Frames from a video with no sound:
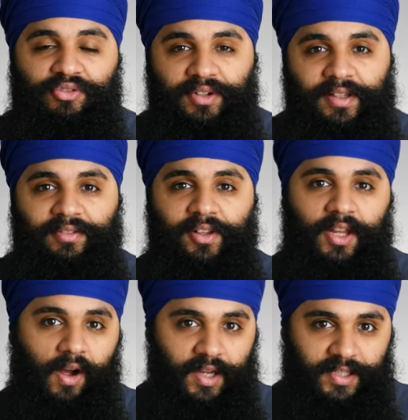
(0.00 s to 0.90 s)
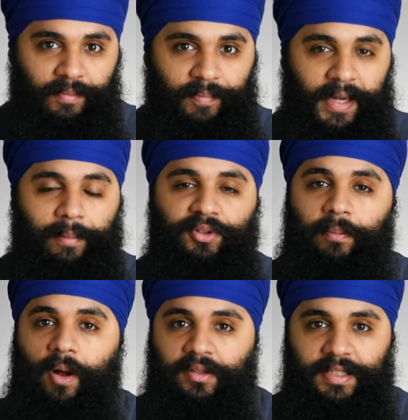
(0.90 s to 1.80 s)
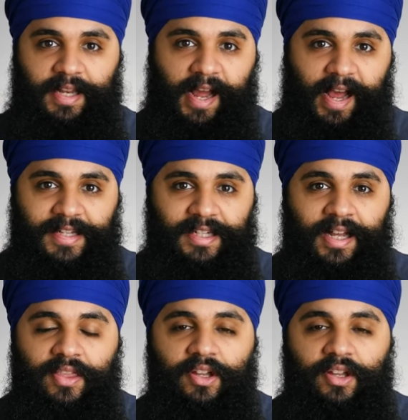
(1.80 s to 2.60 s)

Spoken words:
really, really awesome, being able to multitask.